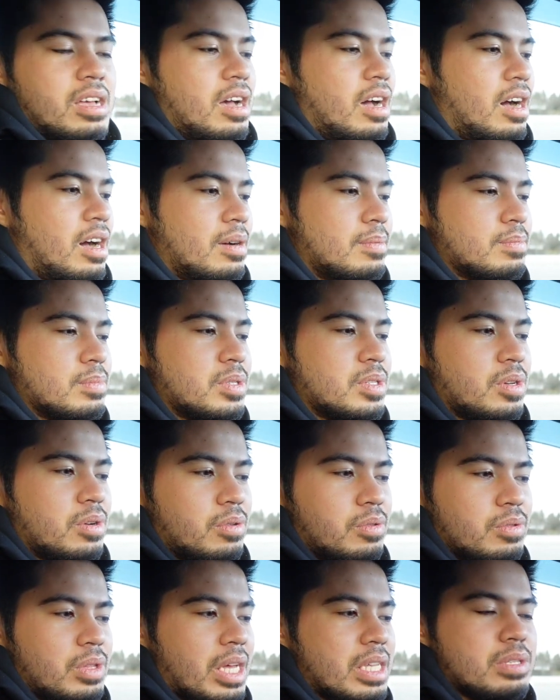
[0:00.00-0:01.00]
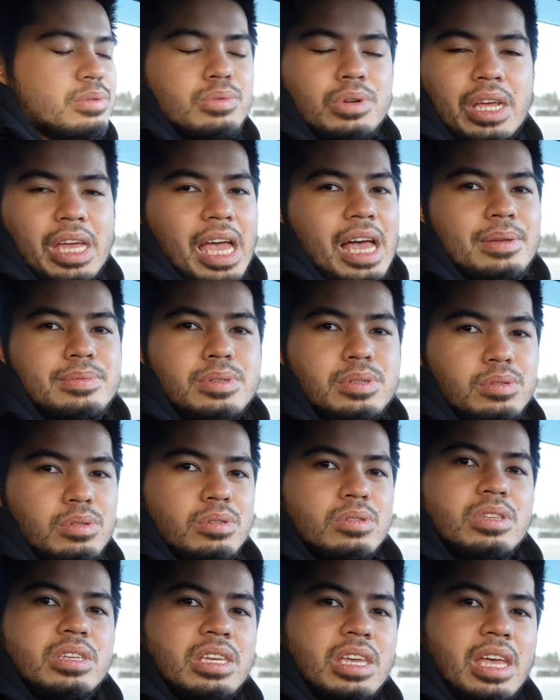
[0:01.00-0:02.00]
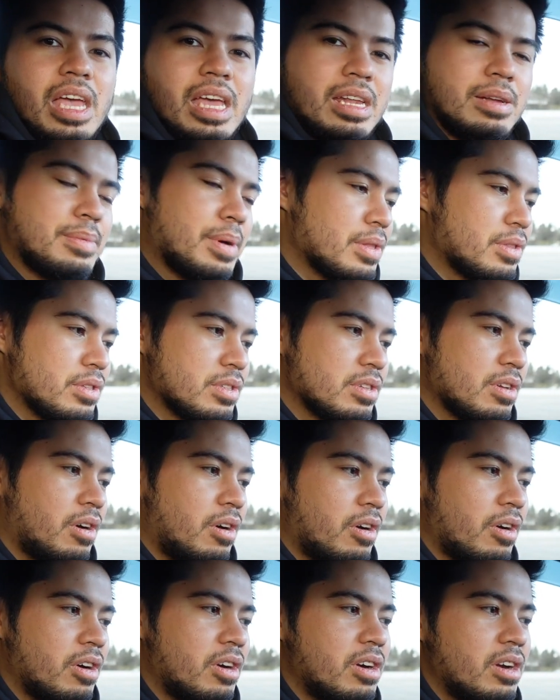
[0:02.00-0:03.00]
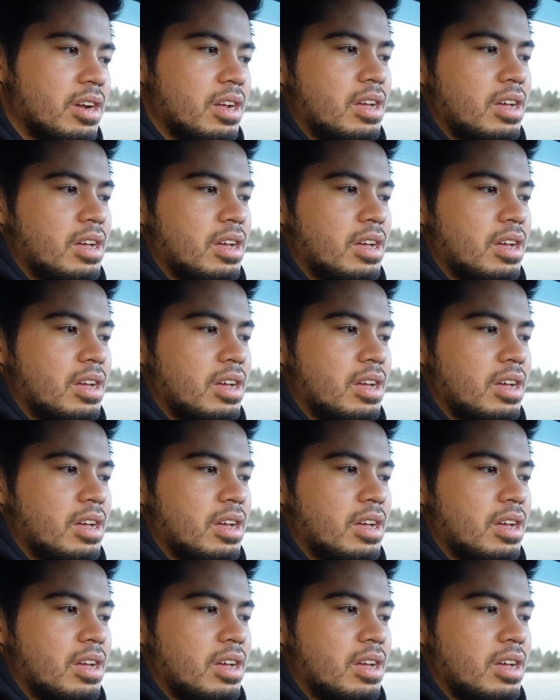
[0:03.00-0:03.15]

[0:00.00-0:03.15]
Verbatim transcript: Um, so that's what I absolutely hate about this car.